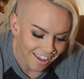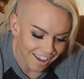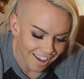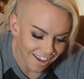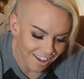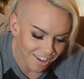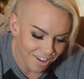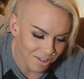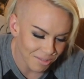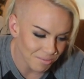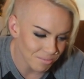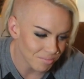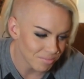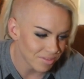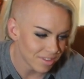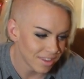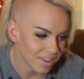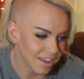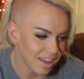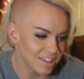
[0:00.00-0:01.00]

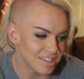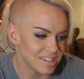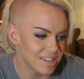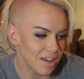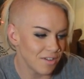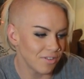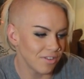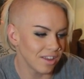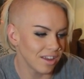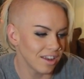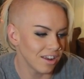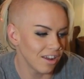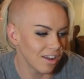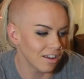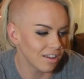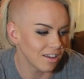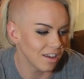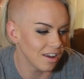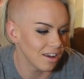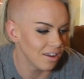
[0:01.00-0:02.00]
It's definitely
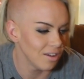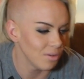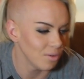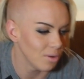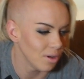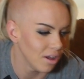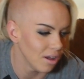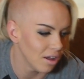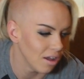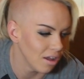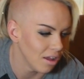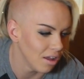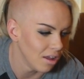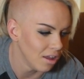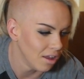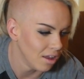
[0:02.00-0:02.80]
not gonna,